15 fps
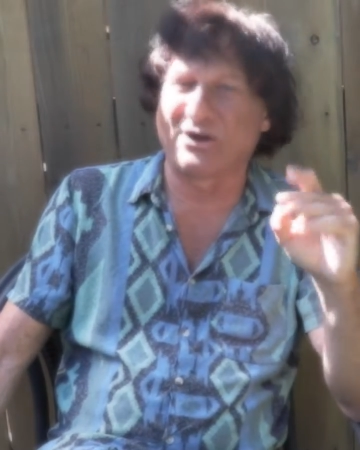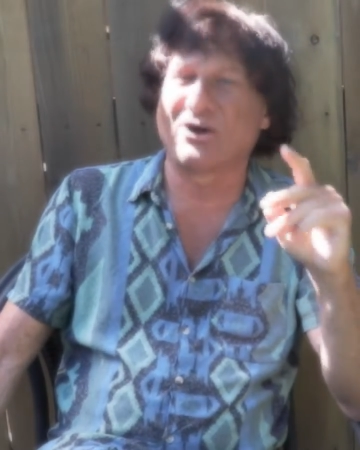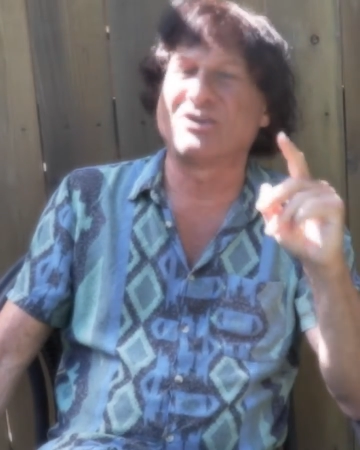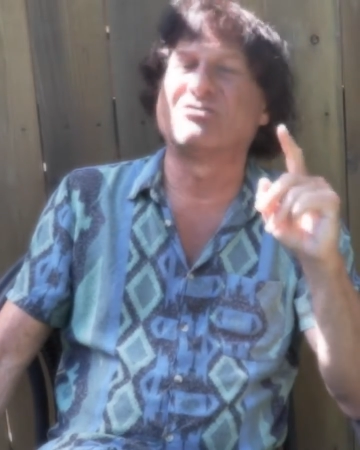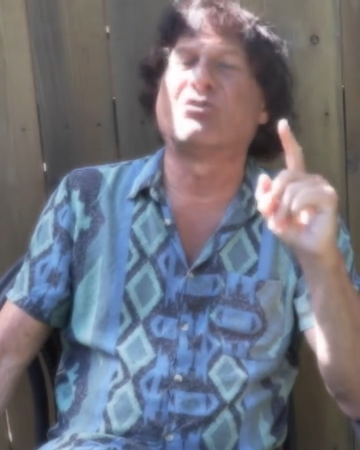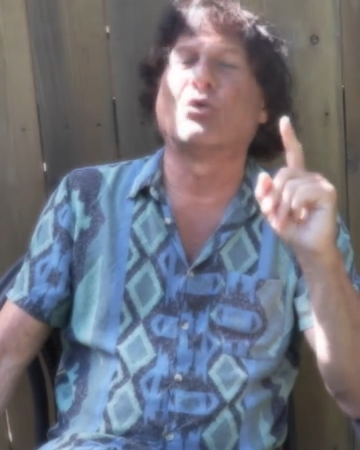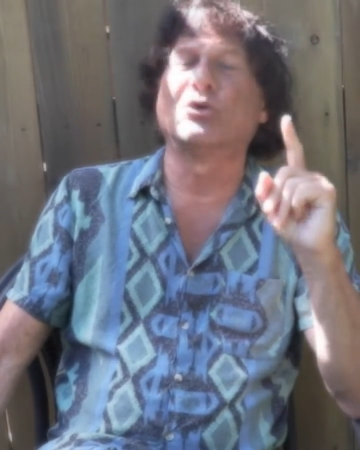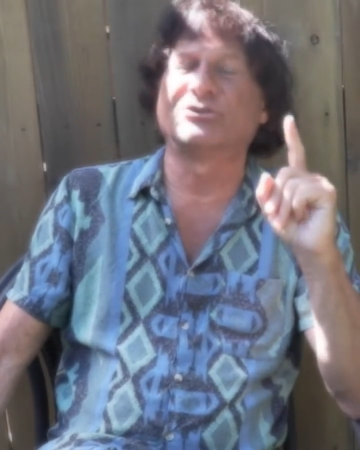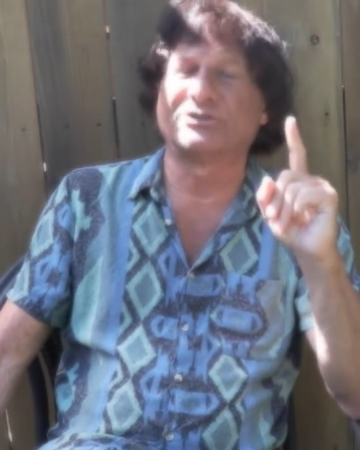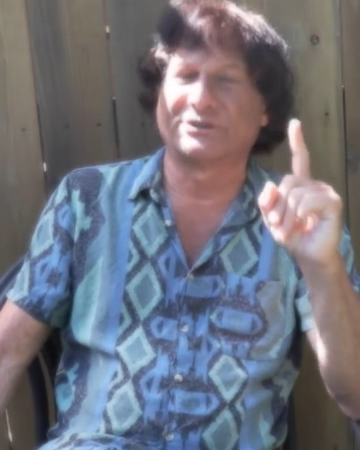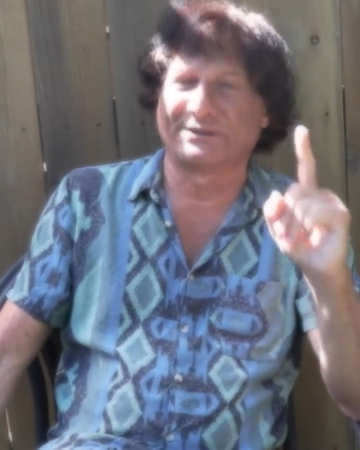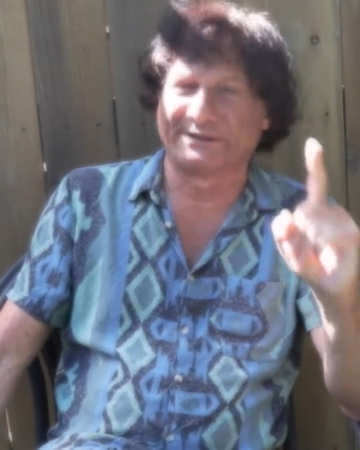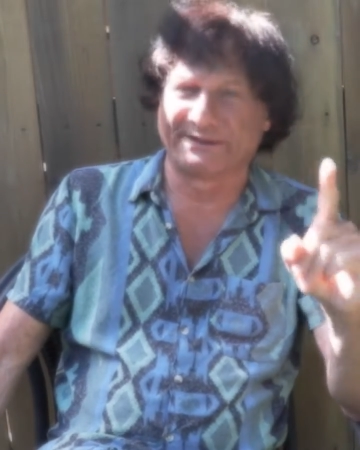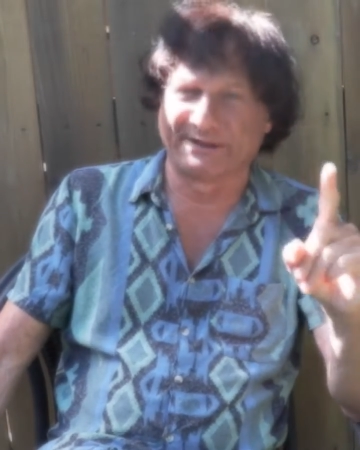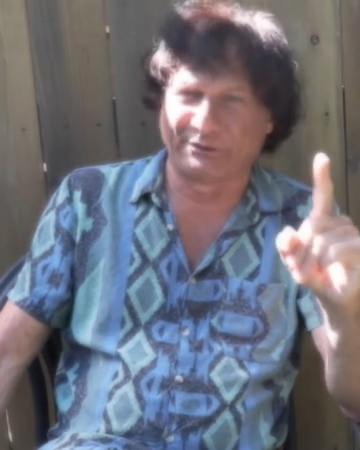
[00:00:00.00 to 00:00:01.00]

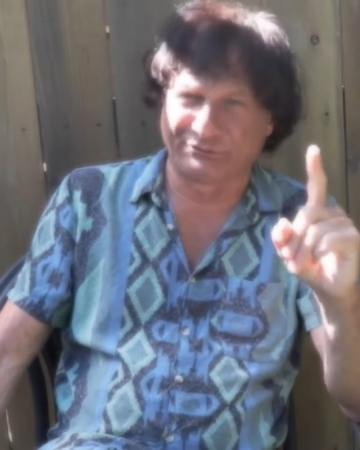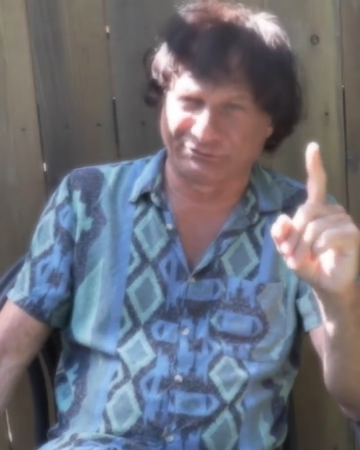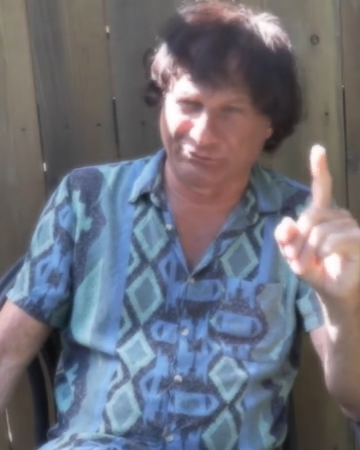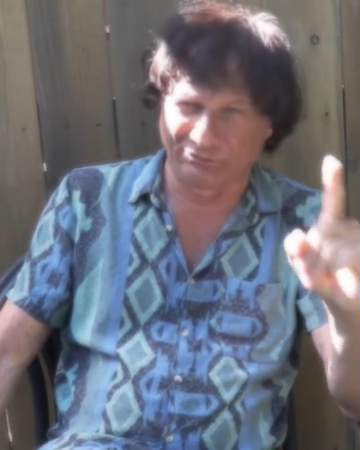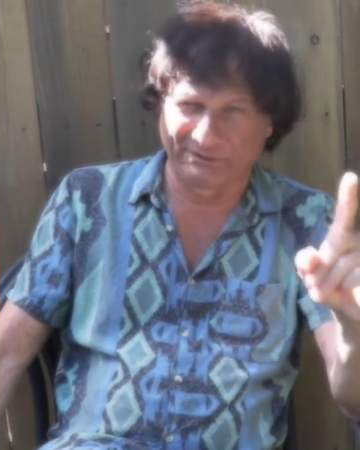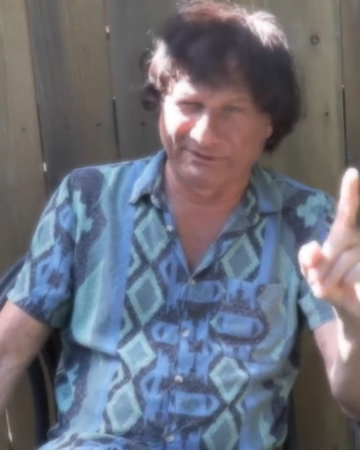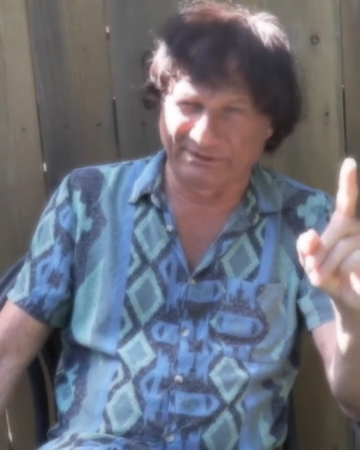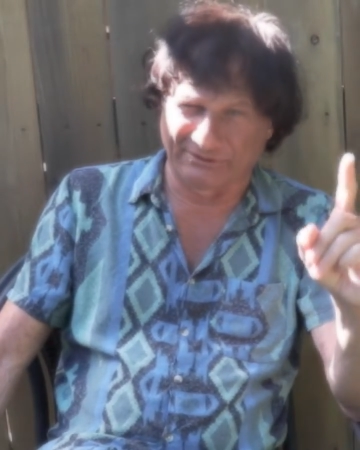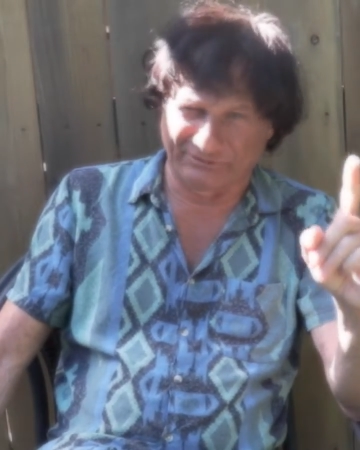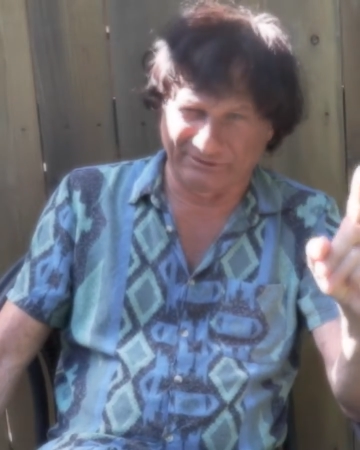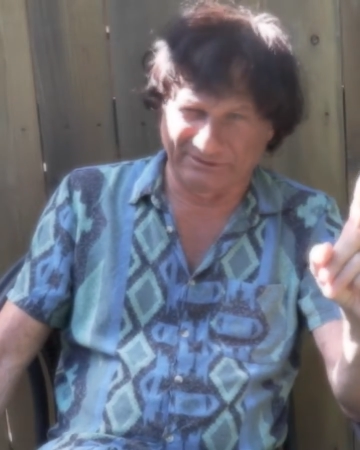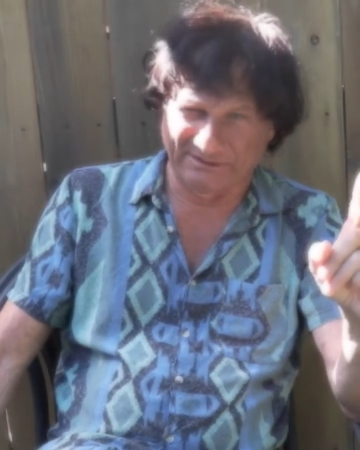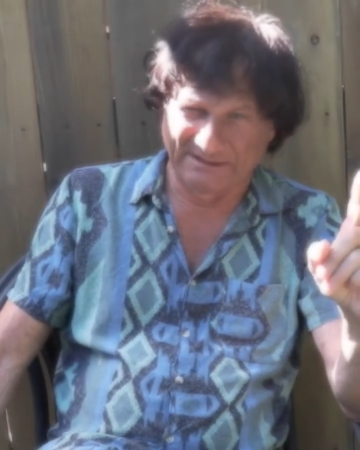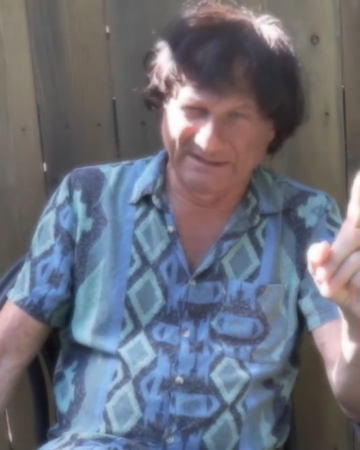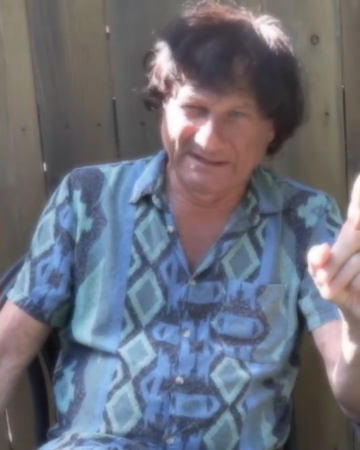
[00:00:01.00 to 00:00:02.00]
Unfortunately, it truly doesn't.